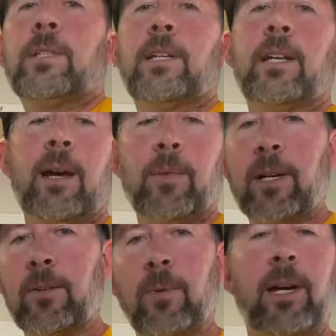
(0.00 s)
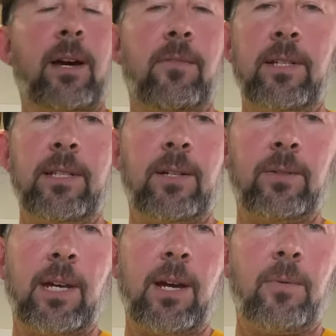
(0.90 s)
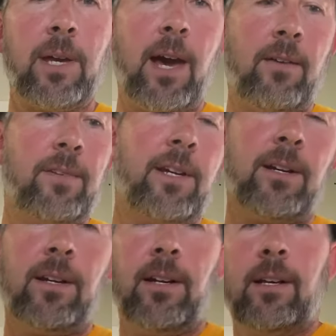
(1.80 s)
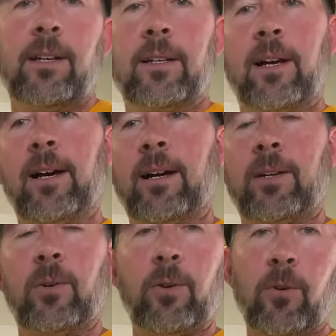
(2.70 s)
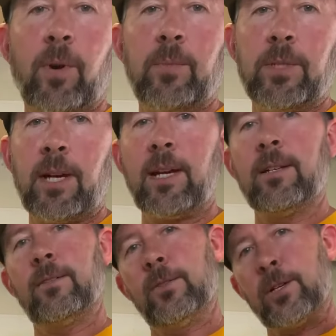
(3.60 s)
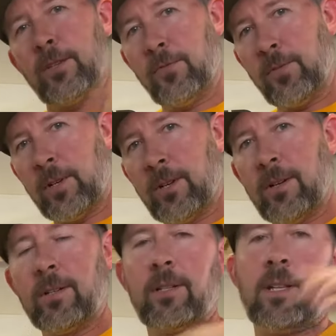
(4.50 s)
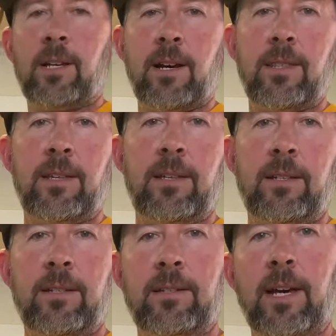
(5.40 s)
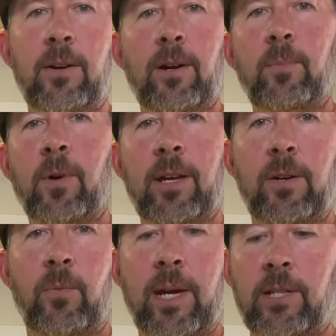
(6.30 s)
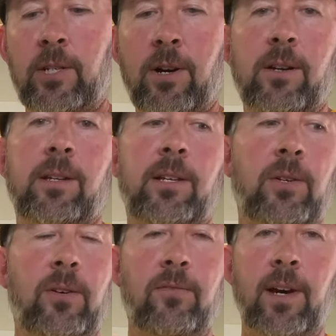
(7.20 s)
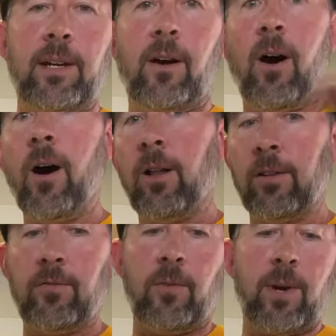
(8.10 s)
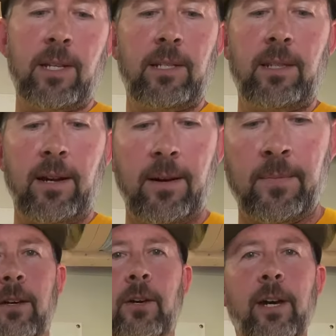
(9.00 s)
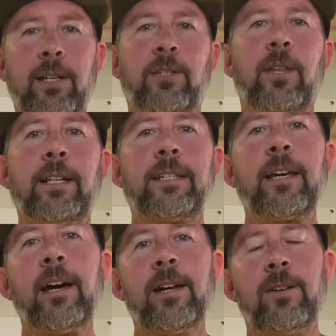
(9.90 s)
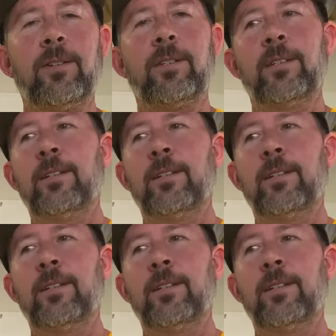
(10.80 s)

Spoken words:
again, I'm not going to weigh every single tire we have here. Go to our website, look in the footer, click on the tire upgrade and weight chart, and you can find all of the weights in there. Okay, so that's tires.